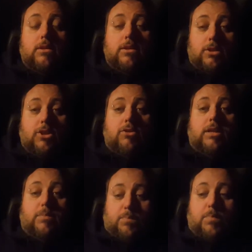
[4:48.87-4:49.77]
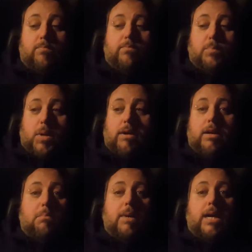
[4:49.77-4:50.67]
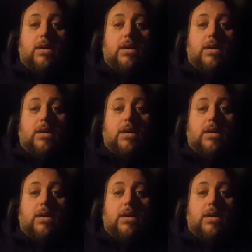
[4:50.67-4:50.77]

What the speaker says: Literally, probably a mile